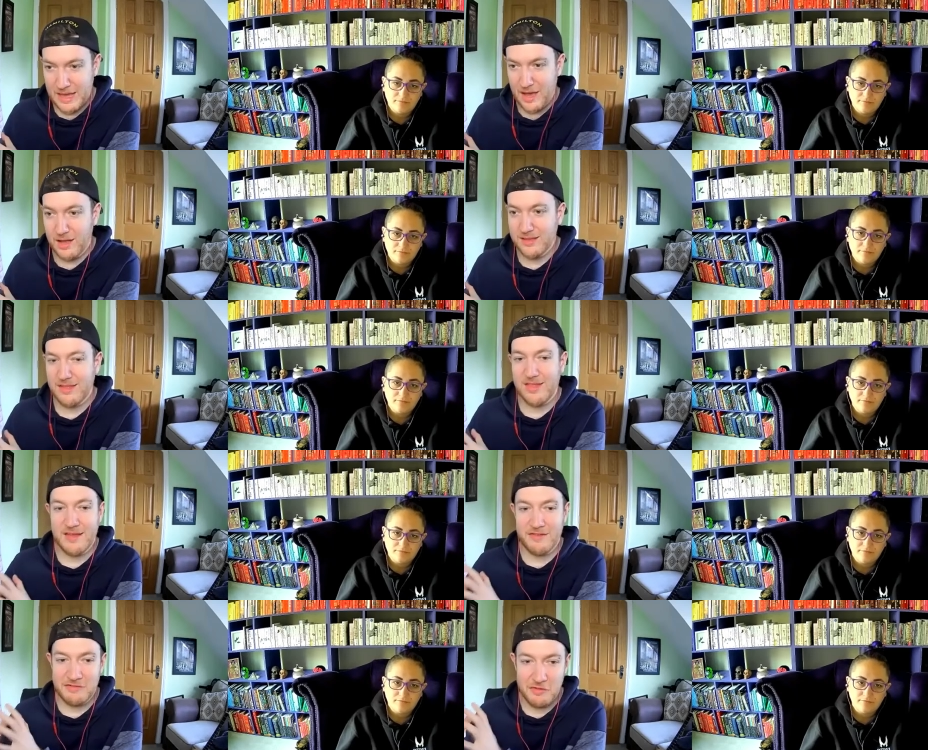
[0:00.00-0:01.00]
Speaker 1: aren't
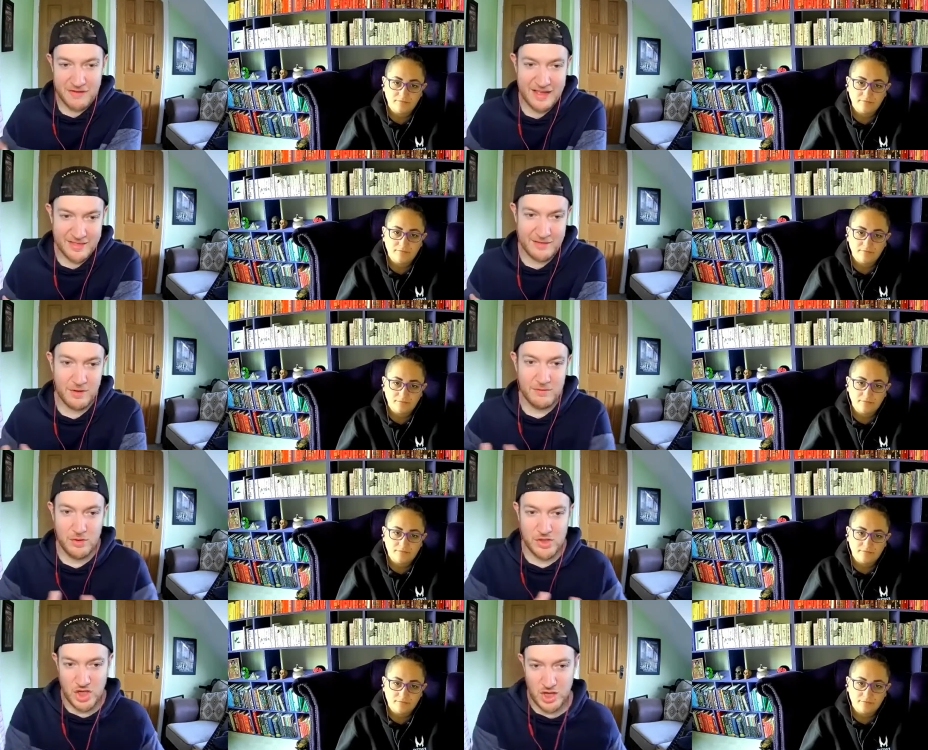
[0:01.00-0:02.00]
necessarily reflective of your
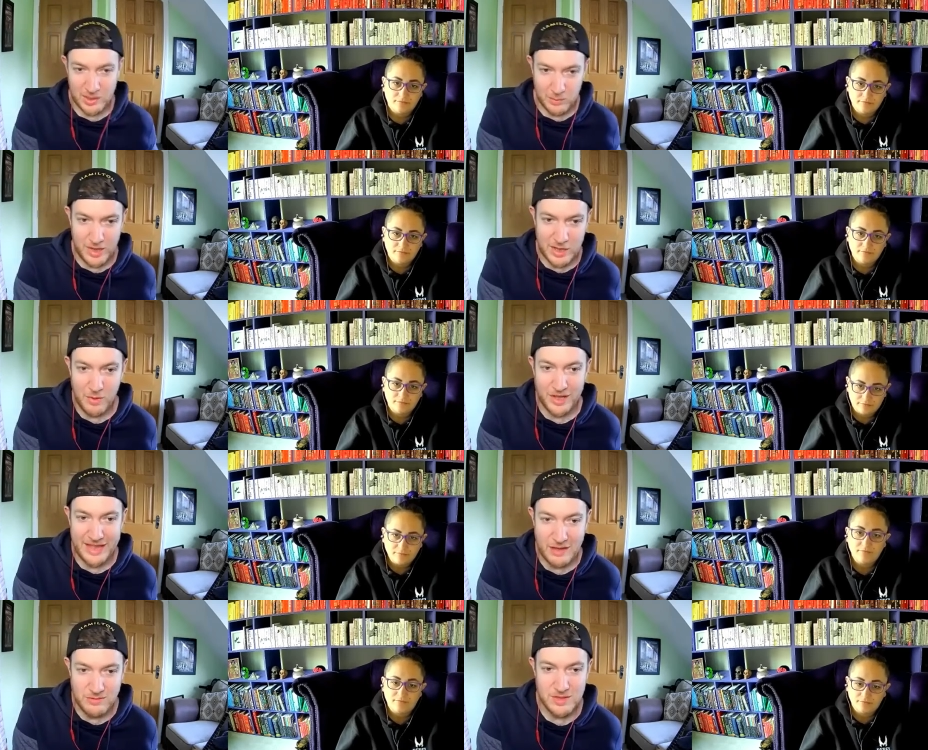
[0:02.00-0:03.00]
journey and where you are
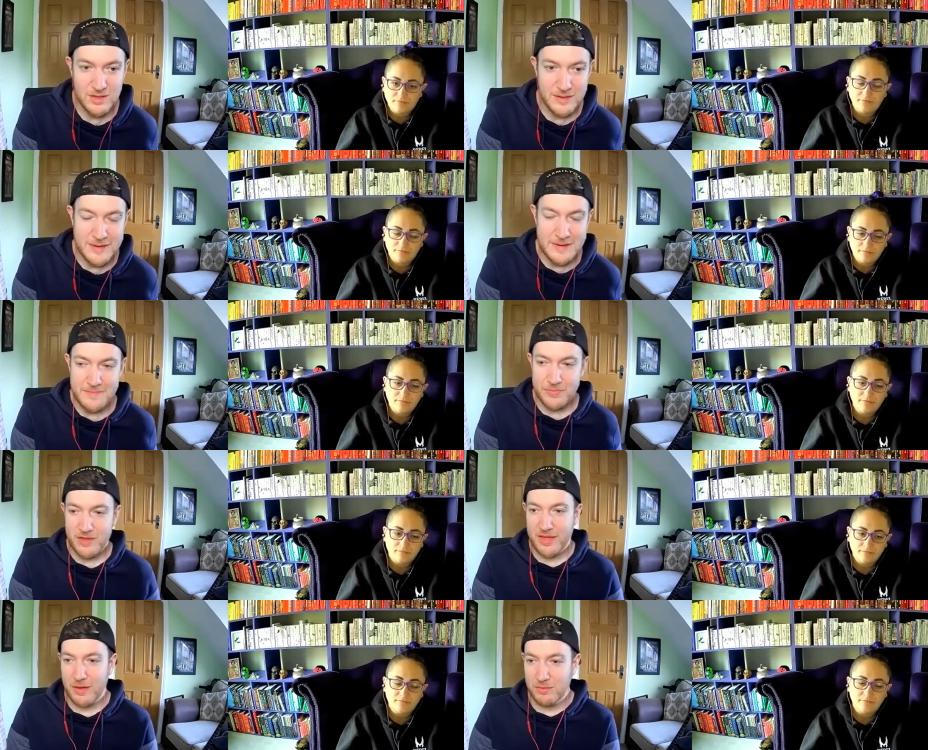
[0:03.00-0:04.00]
now. Mm-hmm.
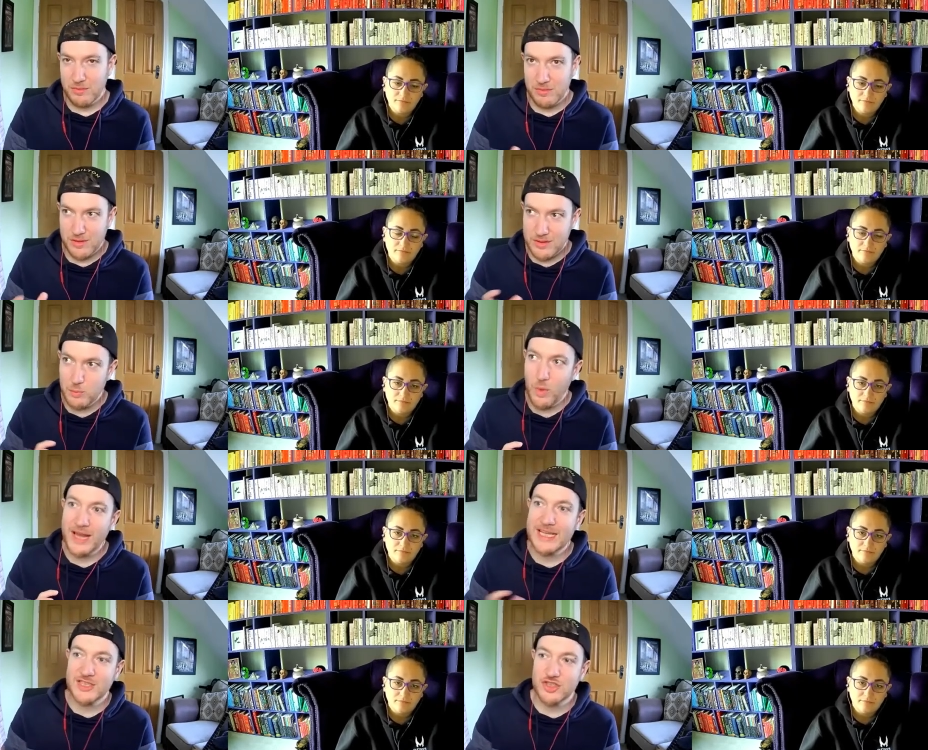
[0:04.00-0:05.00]
So while
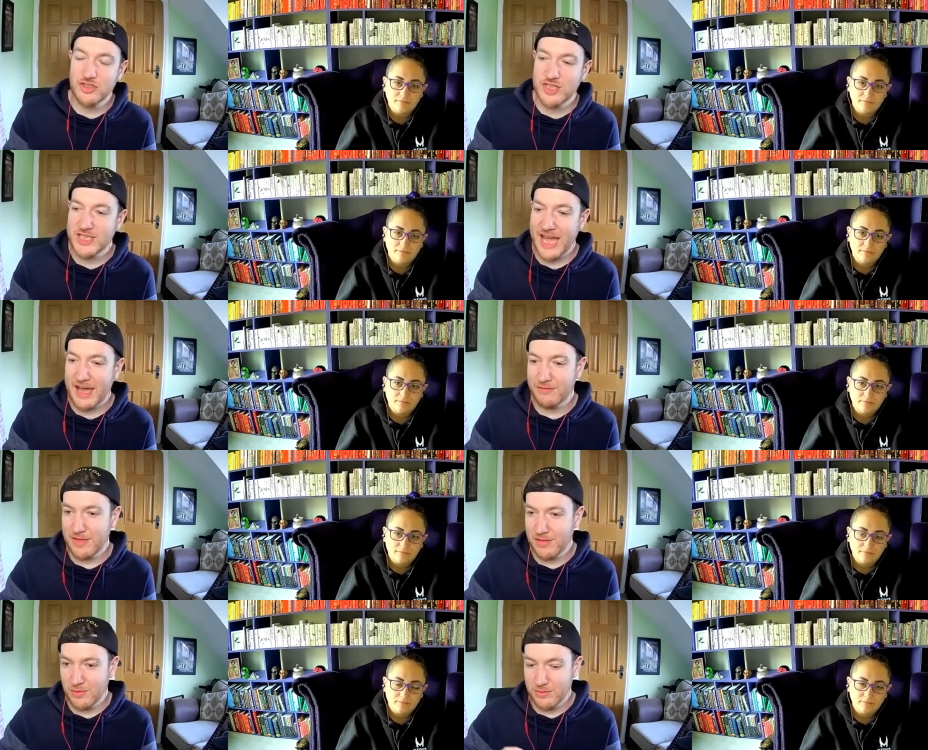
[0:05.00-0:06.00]
it's good to have
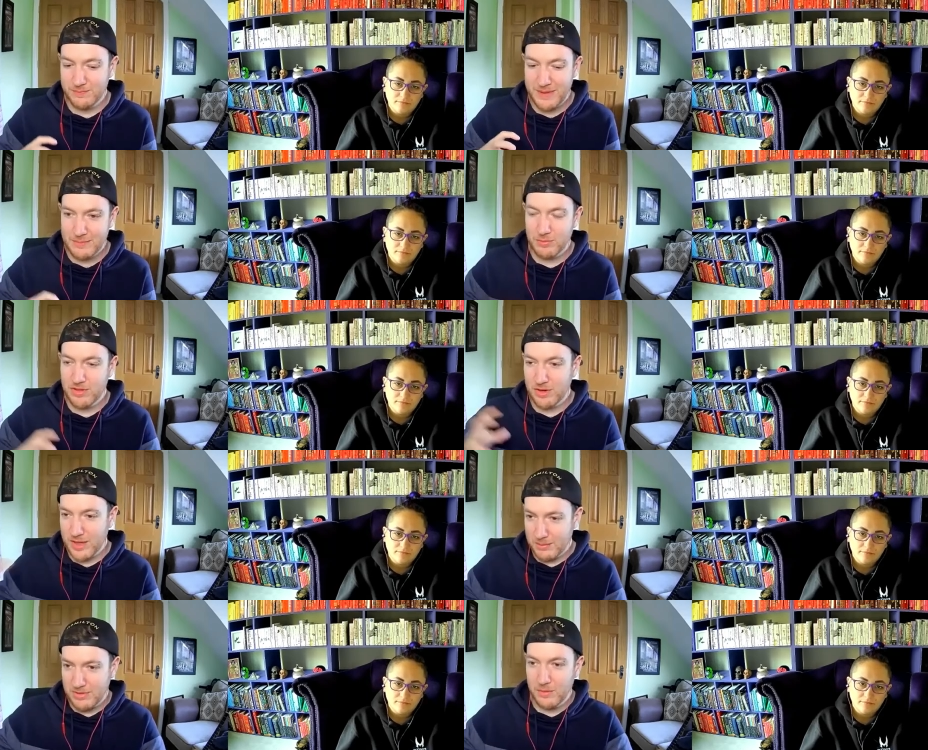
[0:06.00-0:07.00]
these sort of people to look
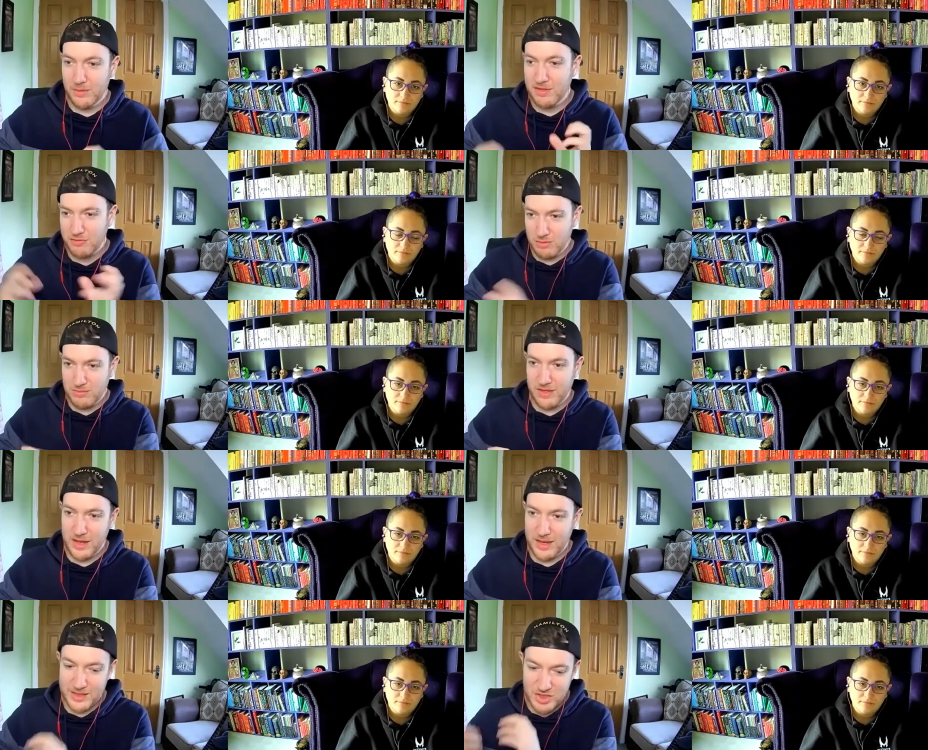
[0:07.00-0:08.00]
up to or these groups that are
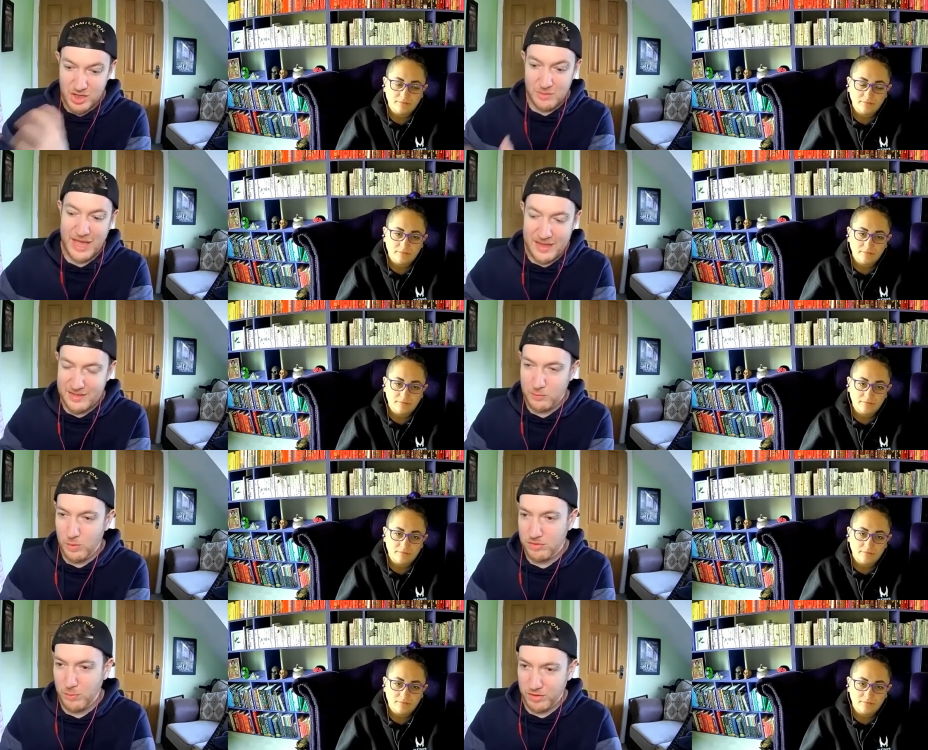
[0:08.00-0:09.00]
like showcasing
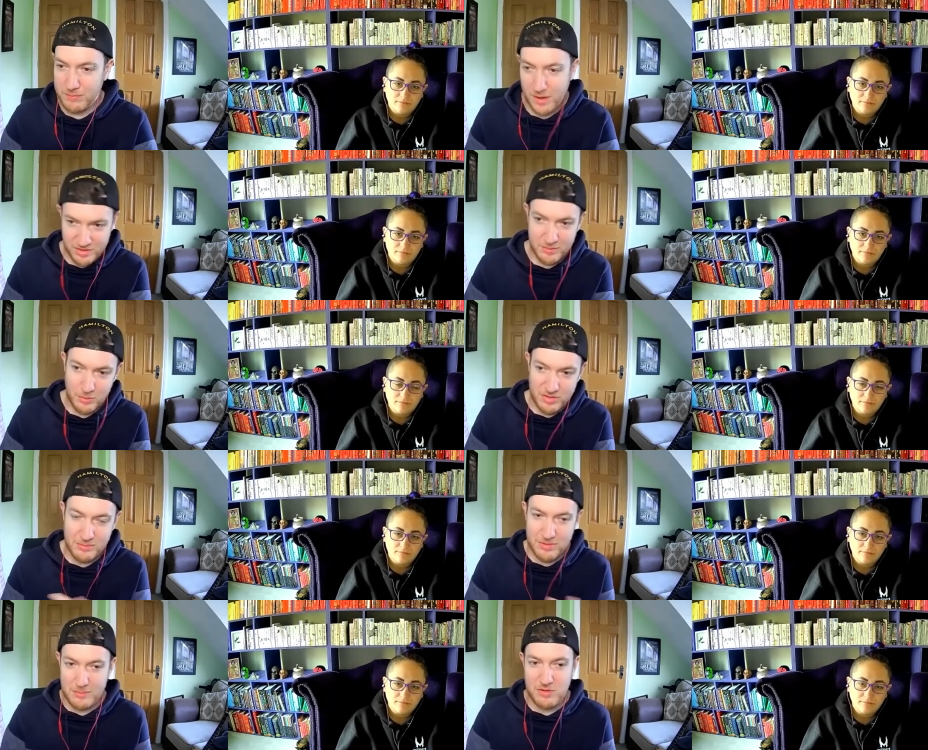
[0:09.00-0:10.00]
what's what's possible,
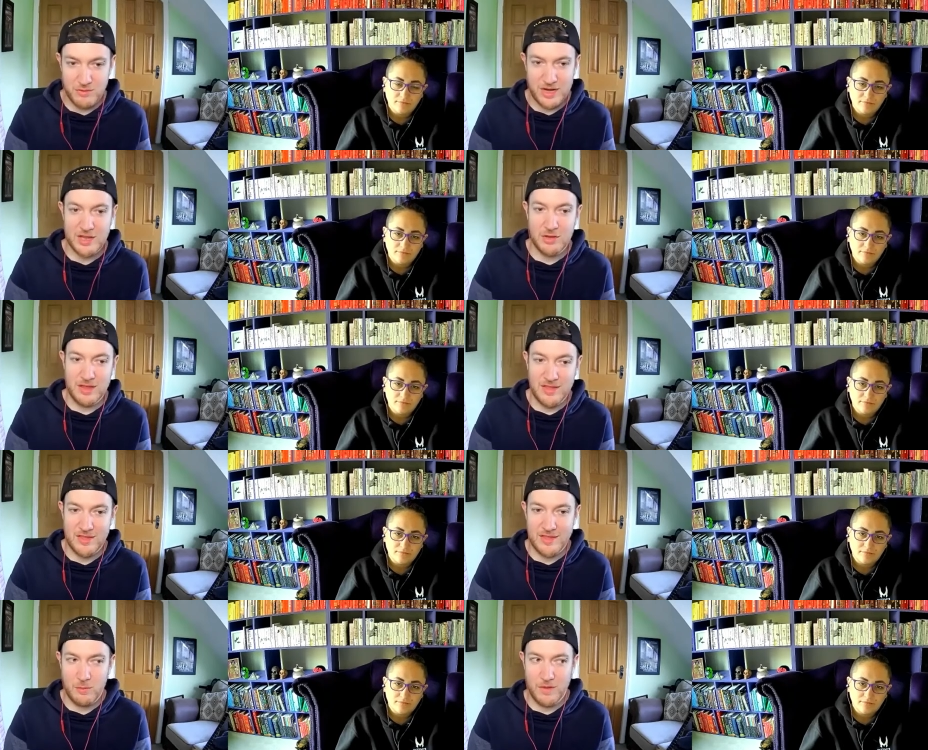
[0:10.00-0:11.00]
sometimes you really do need to
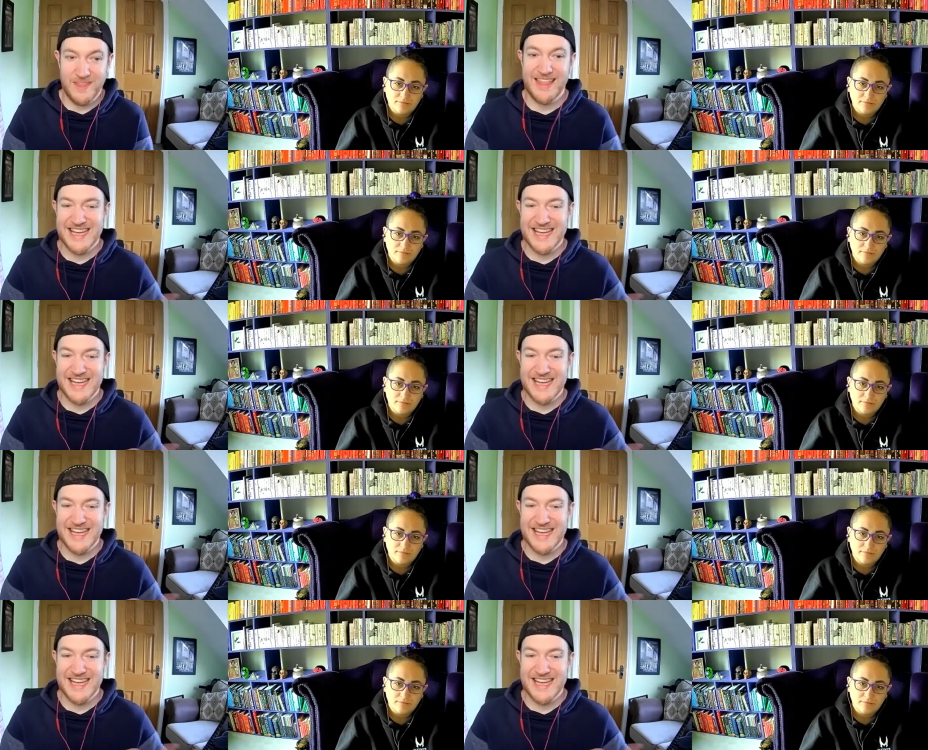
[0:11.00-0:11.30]
see what the next